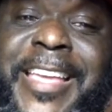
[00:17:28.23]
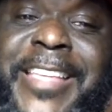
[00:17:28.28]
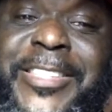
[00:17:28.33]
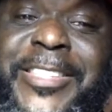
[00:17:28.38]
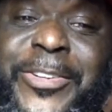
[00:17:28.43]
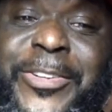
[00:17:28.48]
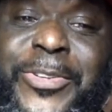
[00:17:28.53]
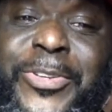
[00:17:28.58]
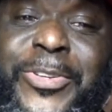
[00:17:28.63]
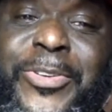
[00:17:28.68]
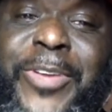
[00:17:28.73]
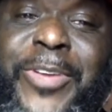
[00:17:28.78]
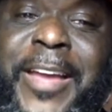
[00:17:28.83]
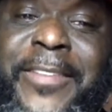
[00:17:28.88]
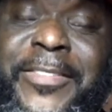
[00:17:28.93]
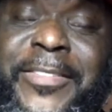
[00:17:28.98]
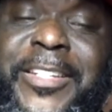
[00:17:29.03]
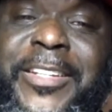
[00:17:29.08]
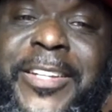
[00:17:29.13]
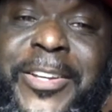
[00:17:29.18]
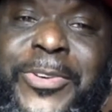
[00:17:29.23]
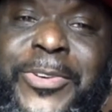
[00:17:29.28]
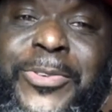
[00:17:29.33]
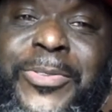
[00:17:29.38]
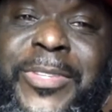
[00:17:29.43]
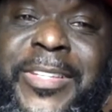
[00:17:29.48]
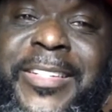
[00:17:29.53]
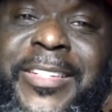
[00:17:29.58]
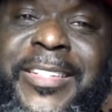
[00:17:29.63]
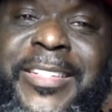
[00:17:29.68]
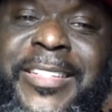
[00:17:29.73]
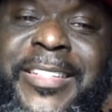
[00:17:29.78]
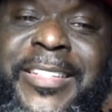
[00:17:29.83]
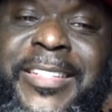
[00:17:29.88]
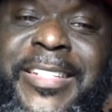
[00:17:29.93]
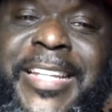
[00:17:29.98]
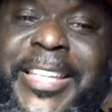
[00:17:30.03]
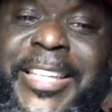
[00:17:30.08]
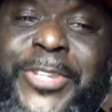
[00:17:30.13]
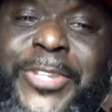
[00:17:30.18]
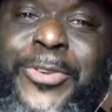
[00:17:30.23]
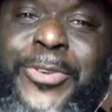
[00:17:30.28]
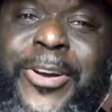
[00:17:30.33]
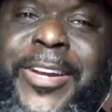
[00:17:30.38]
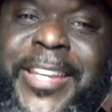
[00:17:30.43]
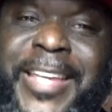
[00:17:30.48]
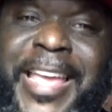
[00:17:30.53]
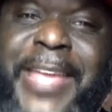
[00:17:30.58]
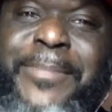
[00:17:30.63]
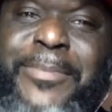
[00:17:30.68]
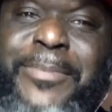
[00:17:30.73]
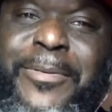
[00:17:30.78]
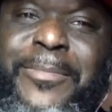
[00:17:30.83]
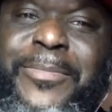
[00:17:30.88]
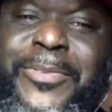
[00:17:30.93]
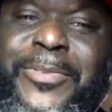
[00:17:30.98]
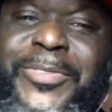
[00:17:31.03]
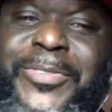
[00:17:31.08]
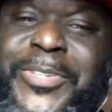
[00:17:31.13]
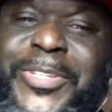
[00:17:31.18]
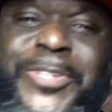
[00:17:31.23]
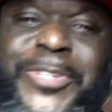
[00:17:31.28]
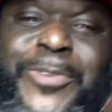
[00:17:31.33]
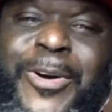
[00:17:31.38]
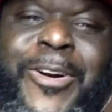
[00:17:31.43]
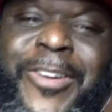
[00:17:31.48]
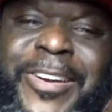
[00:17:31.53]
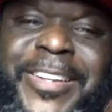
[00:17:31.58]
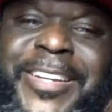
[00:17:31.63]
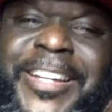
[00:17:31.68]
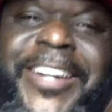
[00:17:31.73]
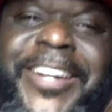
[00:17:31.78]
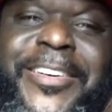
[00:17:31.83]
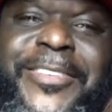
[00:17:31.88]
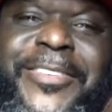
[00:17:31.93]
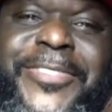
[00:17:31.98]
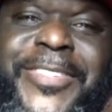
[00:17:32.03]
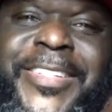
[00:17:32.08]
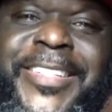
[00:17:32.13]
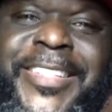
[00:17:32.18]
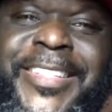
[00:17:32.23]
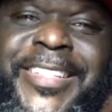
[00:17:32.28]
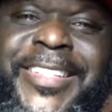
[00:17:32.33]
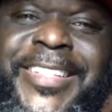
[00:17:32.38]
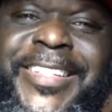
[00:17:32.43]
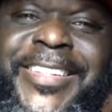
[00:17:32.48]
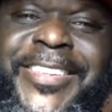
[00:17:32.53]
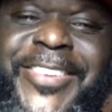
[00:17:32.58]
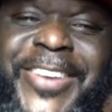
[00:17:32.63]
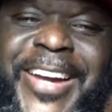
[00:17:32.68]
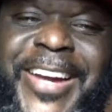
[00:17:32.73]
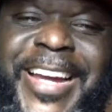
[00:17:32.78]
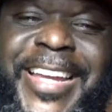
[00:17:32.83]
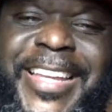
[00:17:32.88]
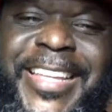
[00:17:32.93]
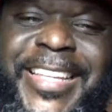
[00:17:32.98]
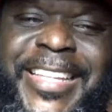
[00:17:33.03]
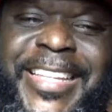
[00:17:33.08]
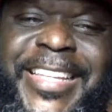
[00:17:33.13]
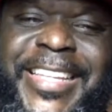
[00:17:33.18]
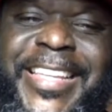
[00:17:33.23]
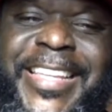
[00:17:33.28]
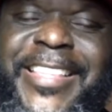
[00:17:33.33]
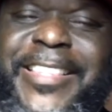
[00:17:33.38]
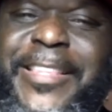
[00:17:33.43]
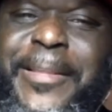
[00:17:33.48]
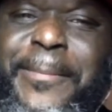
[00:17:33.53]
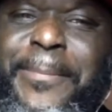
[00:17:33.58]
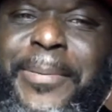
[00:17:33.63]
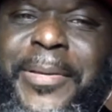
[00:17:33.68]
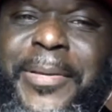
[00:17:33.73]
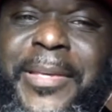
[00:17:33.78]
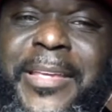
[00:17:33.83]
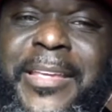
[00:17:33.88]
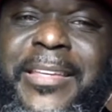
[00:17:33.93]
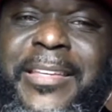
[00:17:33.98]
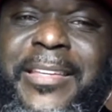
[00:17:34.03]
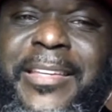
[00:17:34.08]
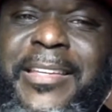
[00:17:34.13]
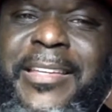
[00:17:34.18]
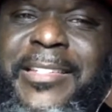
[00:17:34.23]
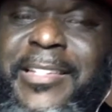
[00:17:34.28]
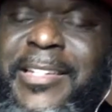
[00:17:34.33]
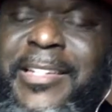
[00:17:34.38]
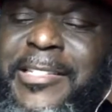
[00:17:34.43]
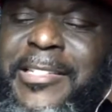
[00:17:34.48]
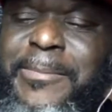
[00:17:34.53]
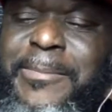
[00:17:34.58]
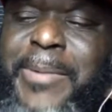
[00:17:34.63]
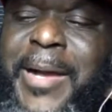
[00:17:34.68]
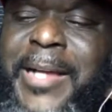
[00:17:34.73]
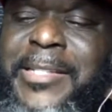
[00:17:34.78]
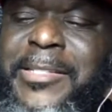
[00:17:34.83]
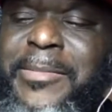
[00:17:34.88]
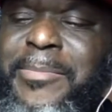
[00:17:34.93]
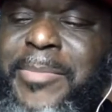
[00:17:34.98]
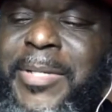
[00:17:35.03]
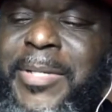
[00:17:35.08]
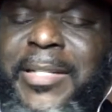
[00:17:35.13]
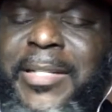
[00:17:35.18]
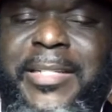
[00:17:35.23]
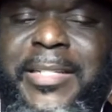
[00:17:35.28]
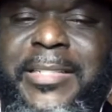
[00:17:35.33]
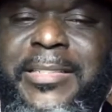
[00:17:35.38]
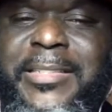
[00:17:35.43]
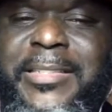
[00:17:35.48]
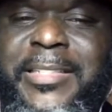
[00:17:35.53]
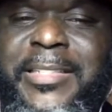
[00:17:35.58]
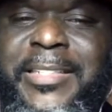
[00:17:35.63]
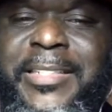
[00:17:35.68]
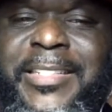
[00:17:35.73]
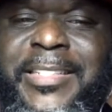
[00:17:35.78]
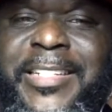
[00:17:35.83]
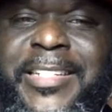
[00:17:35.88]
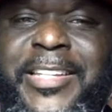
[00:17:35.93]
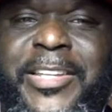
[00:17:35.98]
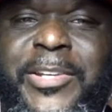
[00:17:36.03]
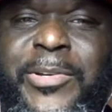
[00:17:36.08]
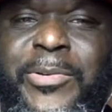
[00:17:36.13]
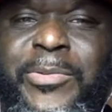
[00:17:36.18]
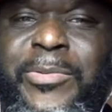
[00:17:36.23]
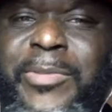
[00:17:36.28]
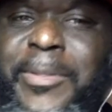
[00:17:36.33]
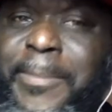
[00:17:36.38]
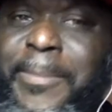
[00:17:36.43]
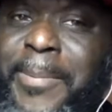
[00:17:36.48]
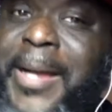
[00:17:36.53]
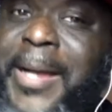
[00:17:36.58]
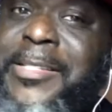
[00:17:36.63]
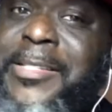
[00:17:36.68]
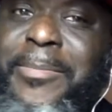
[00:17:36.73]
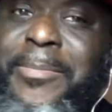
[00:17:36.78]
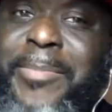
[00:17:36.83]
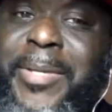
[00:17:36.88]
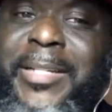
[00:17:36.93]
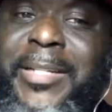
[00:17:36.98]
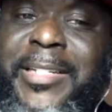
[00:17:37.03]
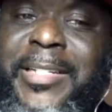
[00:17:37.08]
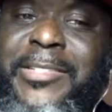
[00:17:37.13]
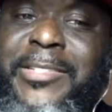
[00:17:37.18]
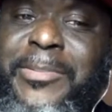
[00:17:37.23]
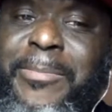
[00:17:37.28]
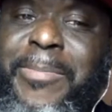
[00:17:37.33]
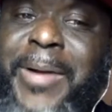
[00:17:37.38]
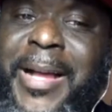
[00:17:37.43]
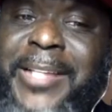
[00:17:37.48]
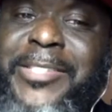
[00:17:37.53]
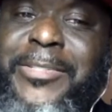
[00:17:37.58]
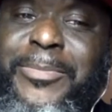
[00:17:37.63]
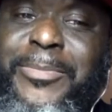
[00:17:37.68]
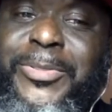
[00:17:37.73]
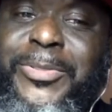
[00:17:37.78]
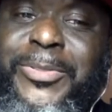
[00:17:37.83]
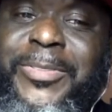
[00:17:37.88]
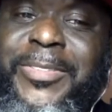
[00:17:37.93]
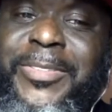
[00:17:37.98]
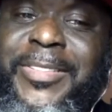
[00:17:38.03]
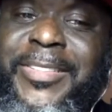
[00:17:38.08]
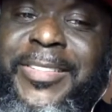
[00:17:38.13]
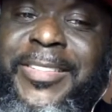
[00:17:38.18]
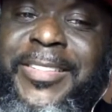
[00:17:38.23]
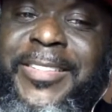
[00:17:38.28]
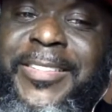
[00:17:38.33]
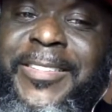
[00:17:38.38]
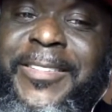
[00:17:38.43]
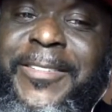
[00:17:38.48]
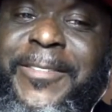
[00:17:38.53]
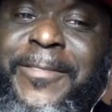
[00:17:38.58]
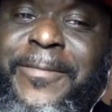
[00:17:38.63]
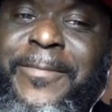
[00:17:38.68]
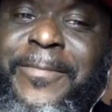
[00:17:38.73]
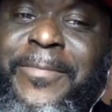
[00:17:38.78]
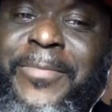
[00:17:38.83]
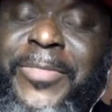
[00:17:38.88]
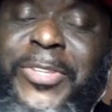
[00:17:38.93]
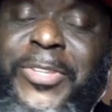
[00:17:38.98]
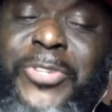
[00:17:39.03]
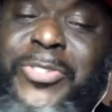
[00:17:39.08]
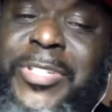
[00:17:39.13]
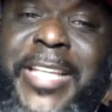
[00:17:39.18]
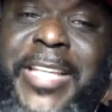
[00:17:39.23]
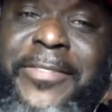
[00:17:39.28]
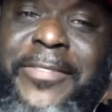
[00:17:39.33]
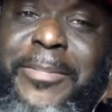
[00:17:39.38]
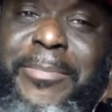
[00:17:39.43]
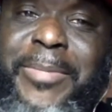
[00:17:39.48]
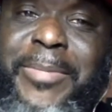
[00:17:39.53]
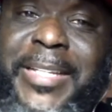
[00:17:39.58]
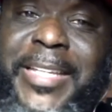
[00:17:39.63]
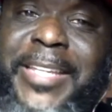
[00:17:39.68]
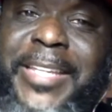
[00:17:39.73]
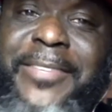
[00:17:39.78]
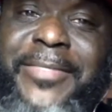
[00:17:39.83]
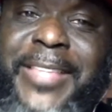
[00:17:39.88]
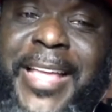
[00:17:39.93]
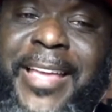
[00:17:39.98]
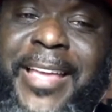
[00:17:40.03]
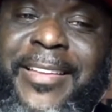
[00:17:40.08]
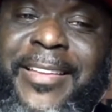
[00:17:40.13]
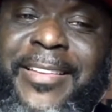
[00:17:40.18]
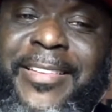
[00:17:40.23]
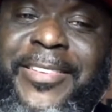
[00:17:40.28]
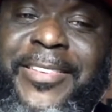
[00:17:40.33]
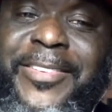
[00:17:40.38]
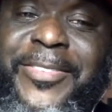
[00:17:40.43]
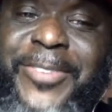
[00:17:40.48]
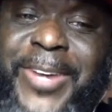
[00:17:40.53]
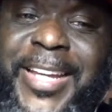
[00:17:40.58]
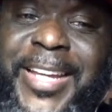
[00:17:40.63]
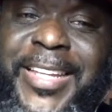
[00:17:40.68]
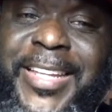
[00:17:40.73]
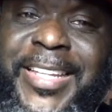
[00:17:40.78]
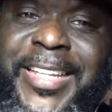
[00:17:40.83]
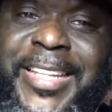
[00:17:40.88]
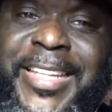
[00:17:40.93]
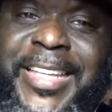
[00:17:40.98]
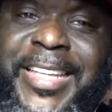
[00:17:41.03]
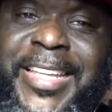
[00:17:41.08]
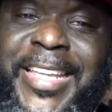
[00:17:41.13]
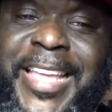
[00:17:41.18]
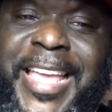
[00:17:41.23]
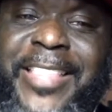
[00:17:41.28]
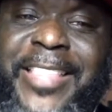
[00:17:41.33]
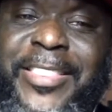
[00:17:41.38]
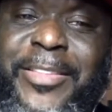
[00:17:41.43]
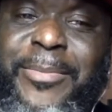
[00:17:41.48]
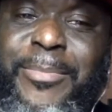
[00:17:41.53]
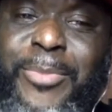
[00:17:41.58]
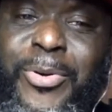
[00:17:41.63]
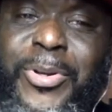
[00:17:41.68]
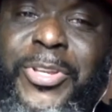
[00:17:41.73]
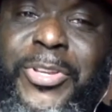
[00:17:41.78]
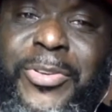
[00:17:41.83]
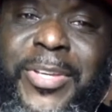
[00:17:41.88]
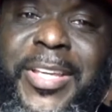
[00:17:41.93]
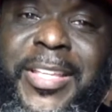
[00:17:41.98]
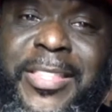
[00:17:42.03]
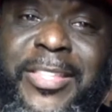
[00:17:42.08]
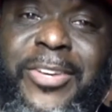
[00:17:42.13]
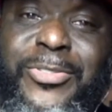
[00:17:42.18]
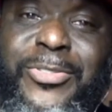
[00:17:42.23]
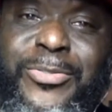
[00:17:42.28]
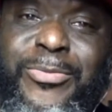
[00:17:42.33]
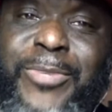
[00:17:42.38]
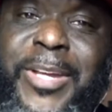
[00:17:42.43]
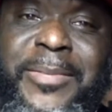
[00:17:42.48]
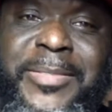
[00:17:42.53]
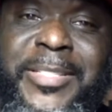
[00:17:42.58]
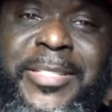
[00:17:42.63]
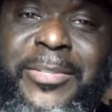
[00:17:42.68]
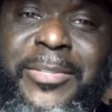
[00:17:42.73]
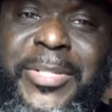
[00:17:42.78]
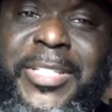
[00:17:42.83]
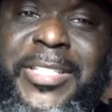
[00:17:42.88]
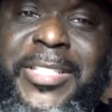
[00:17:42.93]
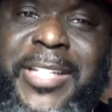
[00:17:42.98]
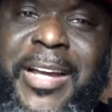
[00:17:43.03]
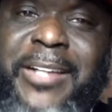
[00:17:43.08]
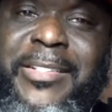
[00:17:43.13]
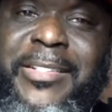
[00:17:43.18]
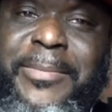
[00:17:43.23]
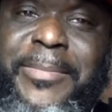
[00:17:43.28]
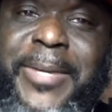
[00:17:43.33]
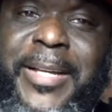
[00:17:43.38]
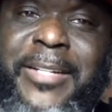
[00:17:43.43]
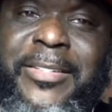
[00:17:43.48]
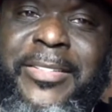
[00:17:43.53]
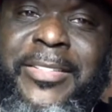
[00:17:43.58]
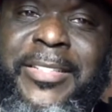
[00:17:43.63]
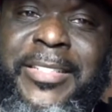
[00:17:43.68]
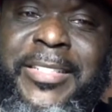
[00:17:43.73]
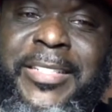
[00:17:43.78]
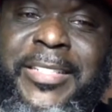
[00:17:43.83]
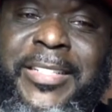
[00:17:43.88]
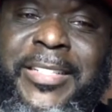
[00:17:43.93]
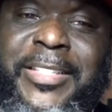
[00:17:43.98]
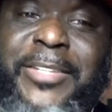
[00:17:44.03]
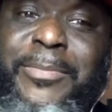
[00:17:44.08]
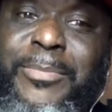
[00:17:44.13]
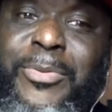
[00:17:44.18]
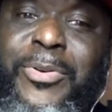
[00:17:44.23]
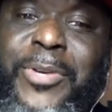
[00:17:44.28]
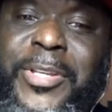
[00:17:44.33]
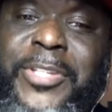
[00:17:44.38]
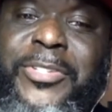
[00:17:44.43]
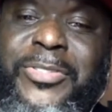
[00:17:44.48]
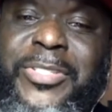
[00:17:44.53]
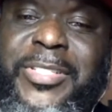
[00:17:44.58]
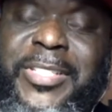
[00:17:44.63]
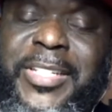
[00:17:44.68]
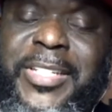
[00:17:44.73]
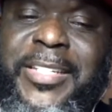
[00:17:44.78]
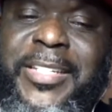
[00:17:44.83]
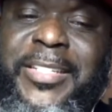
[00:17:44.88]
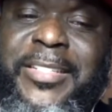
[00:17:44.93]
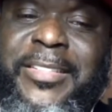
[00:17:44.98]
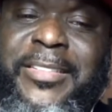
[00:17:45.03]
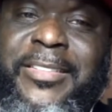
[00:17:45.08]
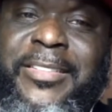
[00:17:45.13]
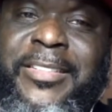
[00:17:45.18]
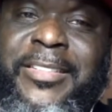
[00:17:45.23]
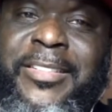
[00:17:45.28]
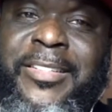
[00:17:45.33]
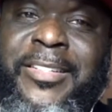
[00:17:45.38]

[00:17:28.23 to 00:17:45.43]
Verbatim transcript: And so you have to know that like you are capable you are enough mm-hmm. right mm-hmm. the p is, is, possibilities you know the possibilities are possible you just have to believe that right mm-hmm. and the more you get those reps that we talked about the more you'll see